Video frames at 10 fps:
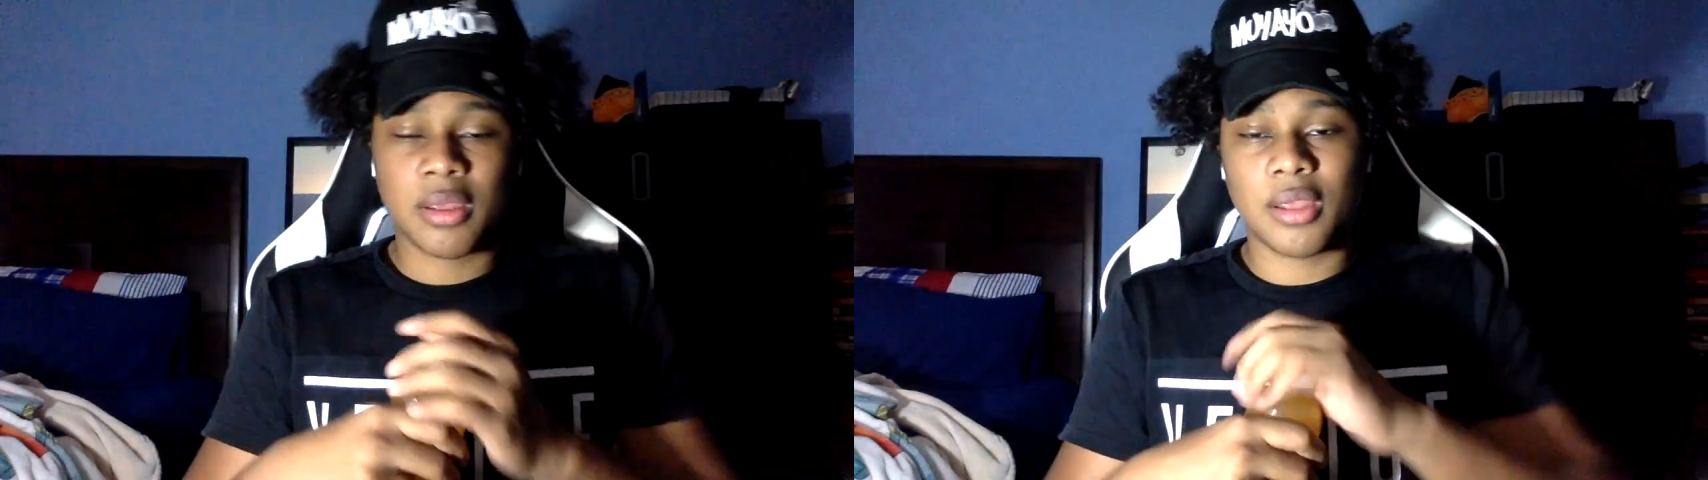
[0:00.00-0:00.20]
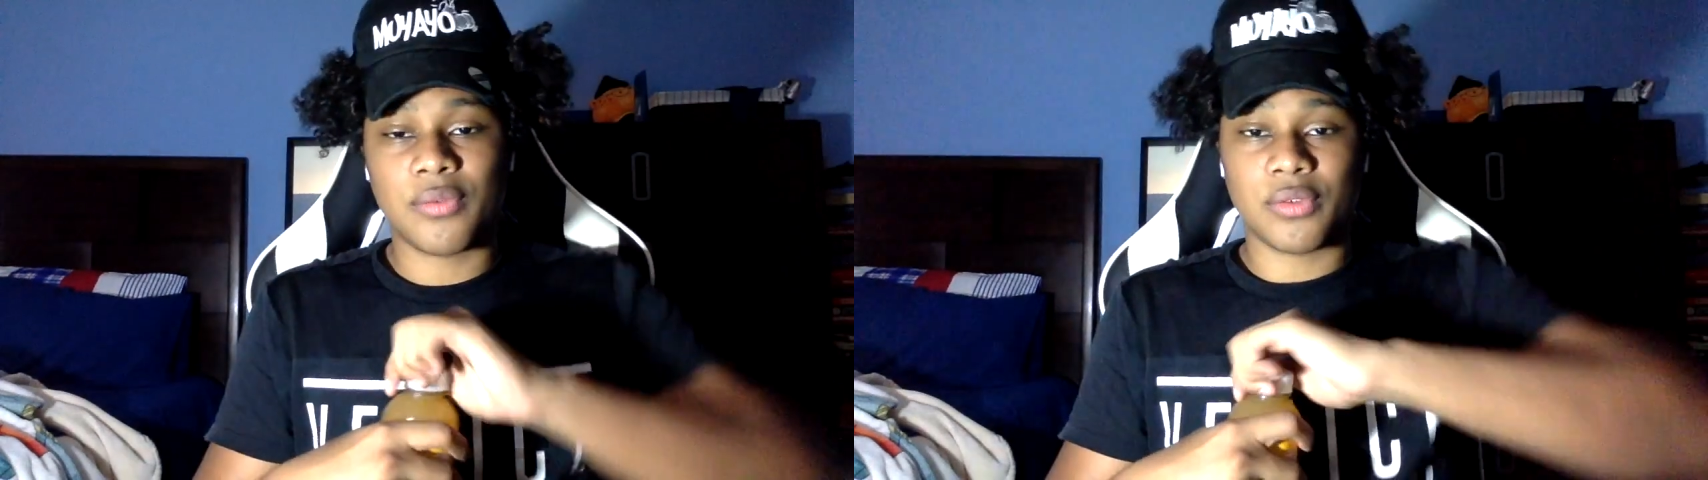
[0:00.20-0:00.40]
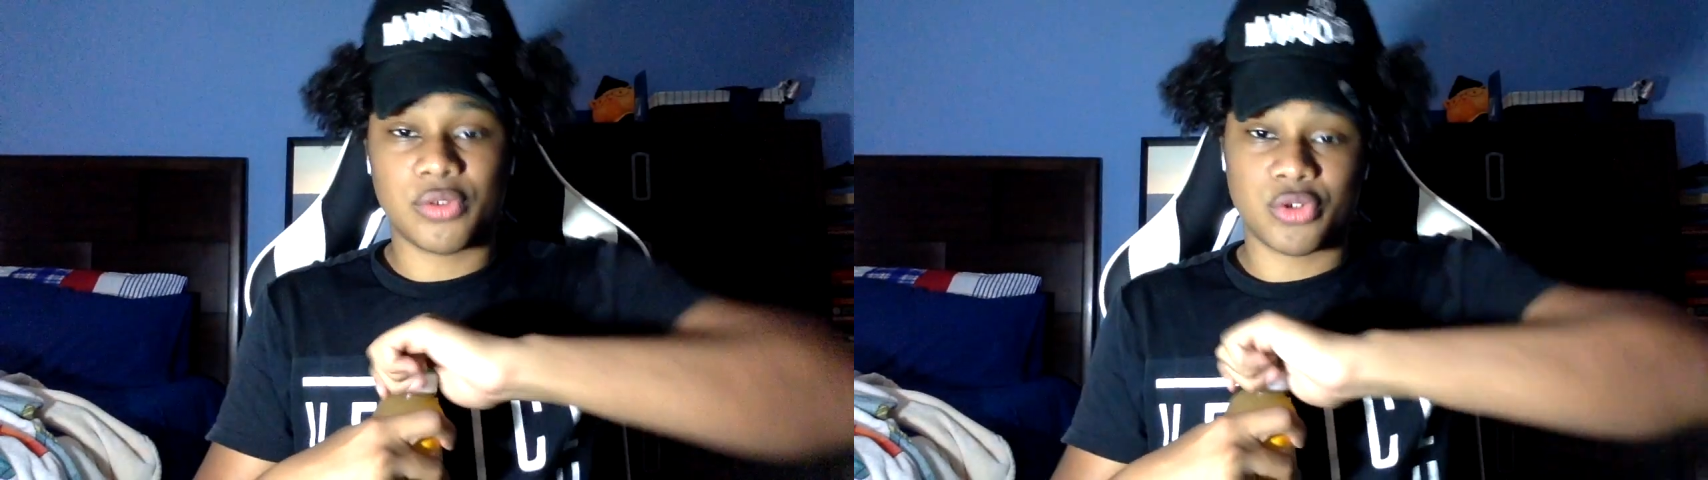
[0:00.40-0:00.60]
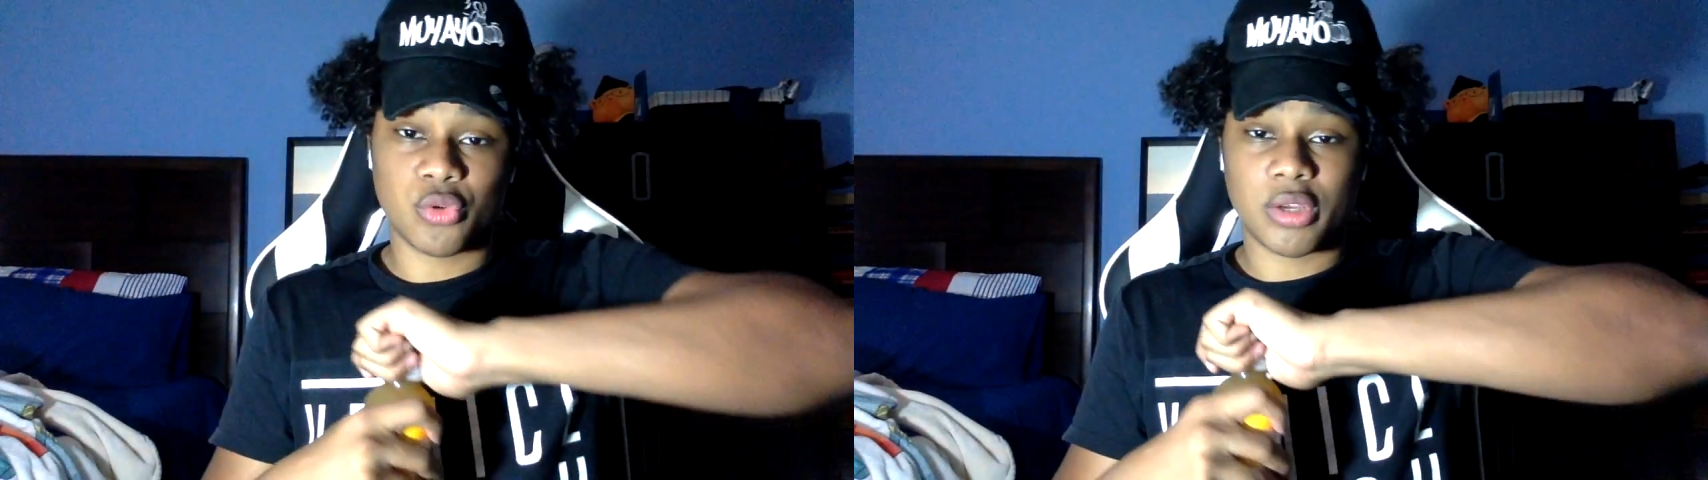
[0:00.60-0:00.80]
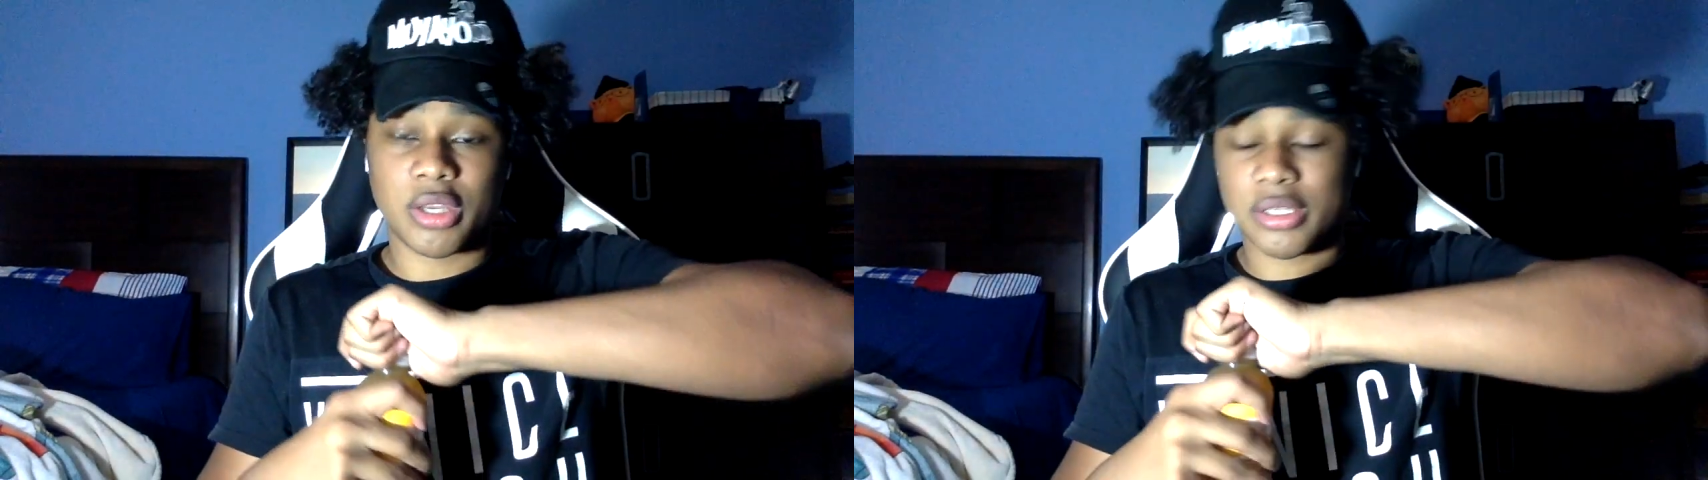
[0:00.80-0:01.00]
if it
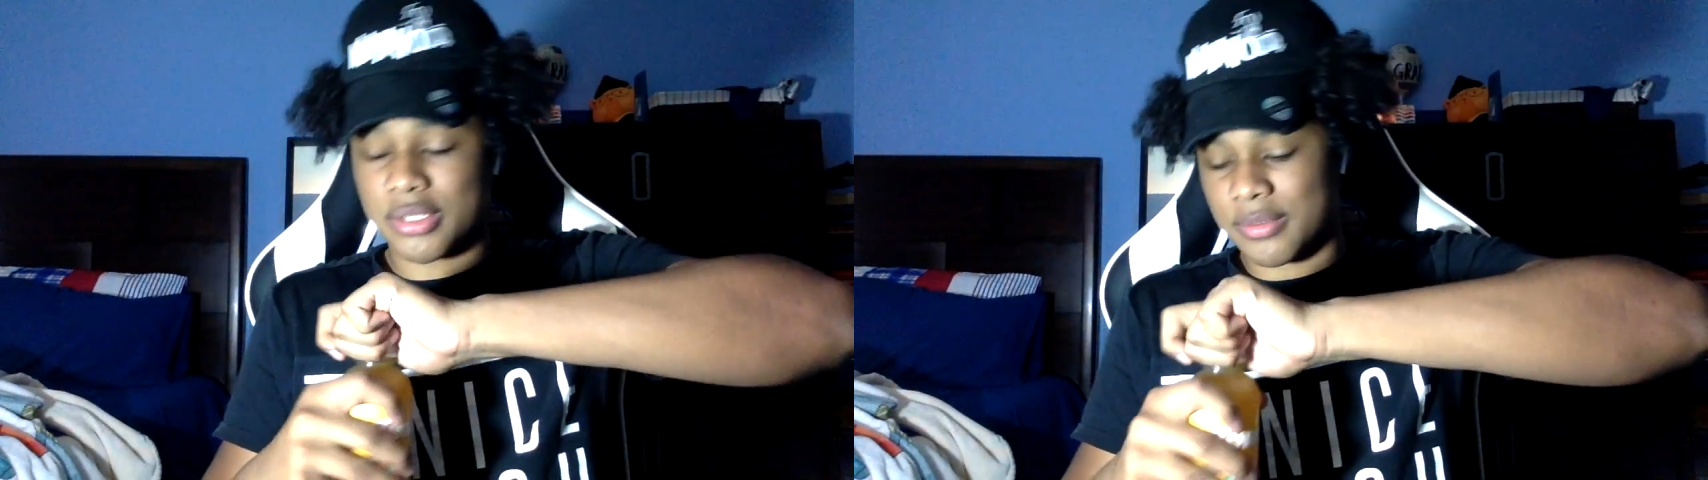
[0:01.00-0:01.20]
still has